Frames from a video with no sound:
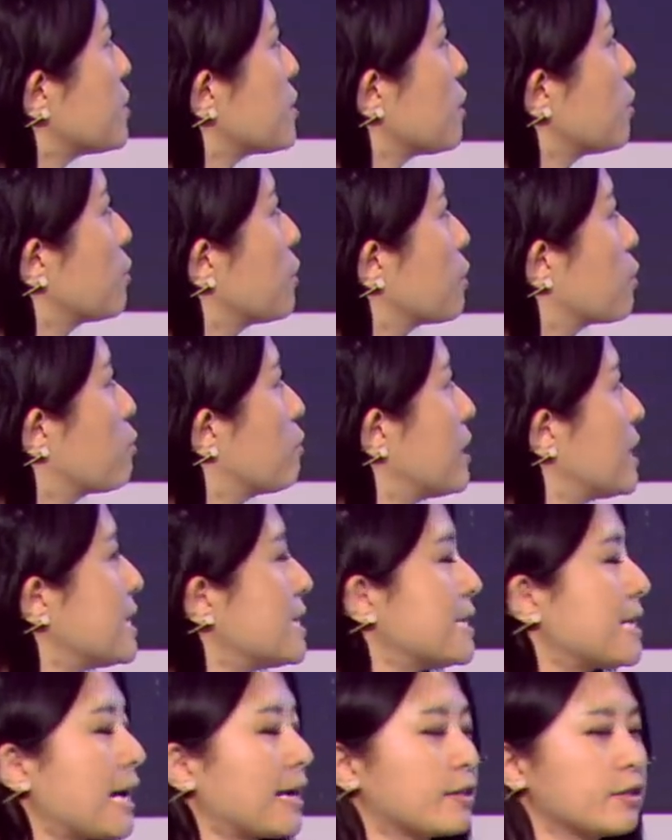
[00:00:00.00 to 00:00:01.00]
So the green
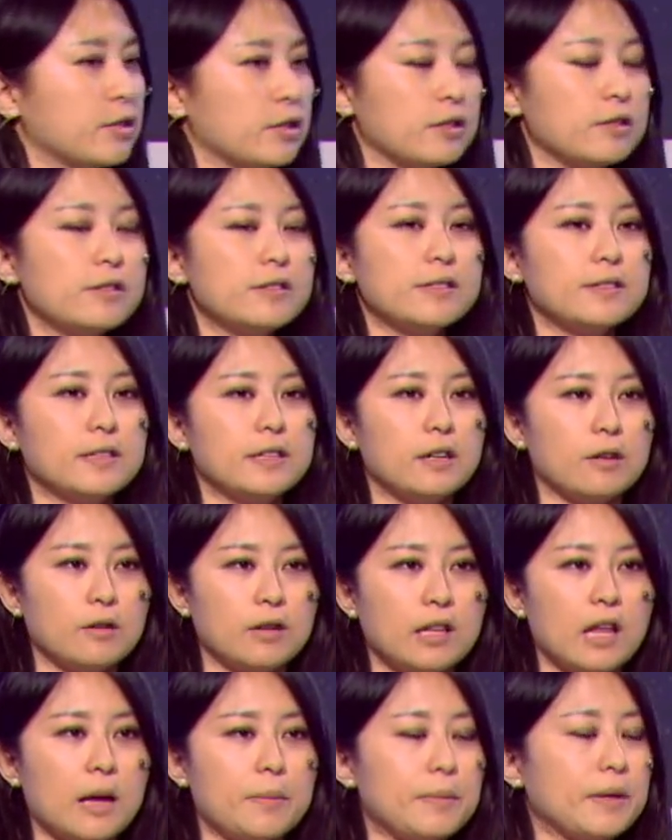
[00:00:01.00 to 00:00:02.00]
sectors,
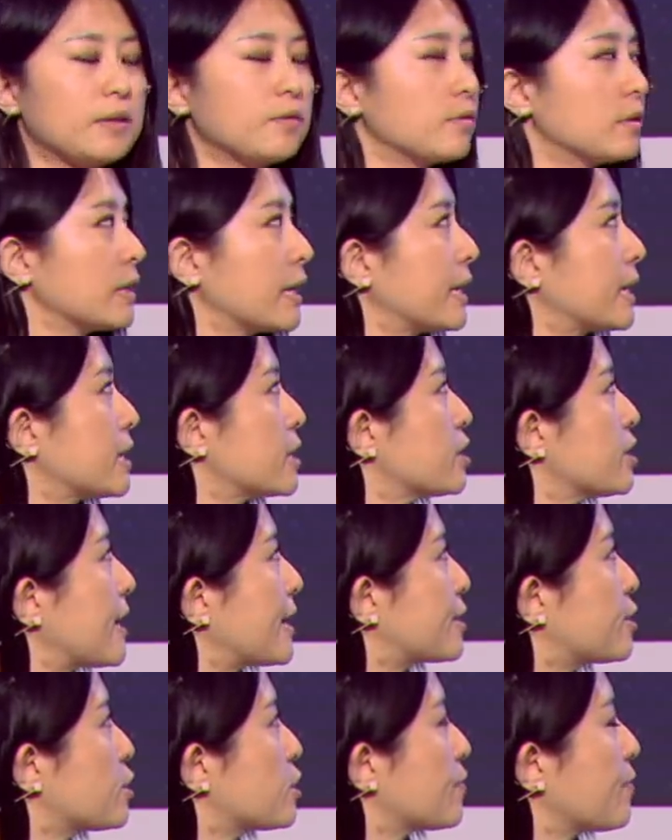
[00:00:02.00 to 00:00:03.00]
climate-related
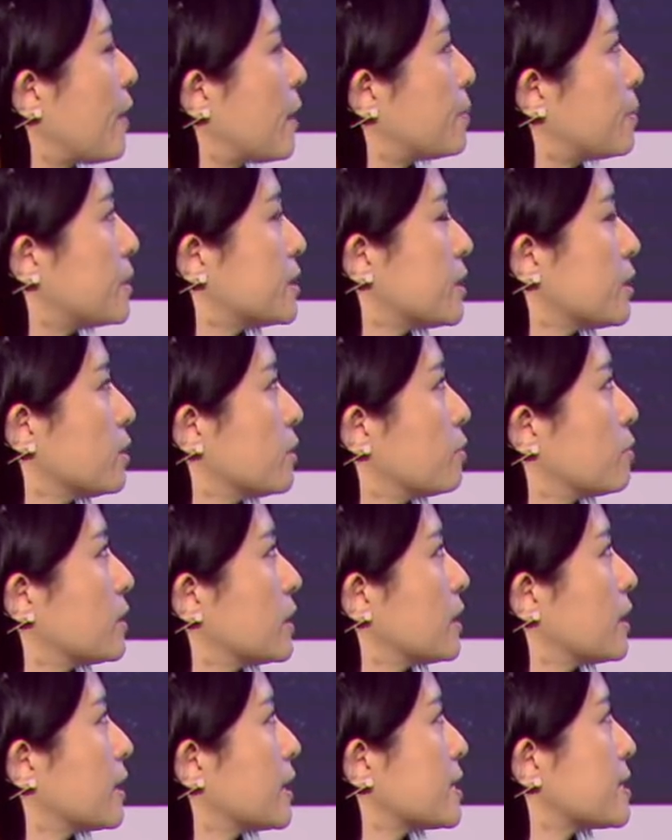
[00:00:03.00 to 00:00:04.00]
sectors,
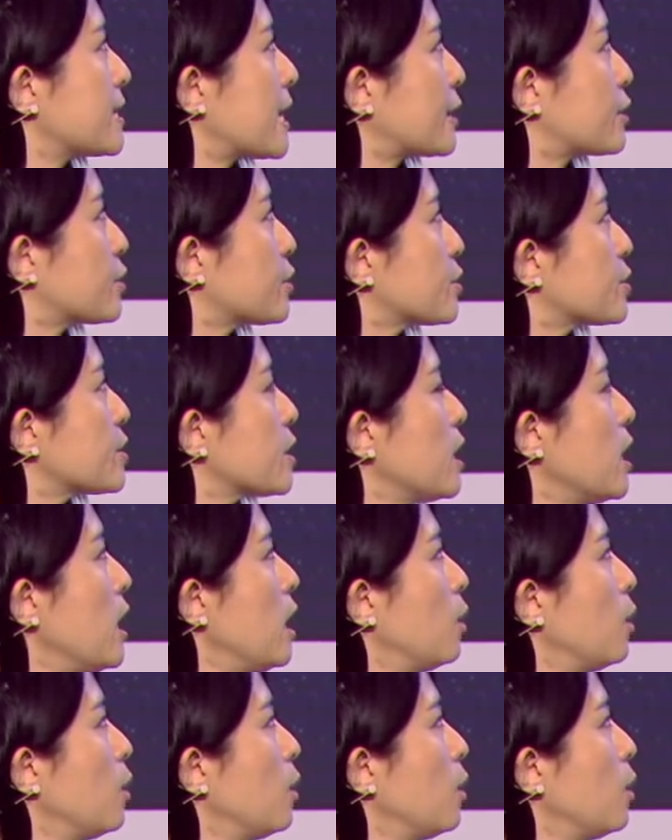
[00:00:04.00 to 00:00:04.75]
environmental-related sectors,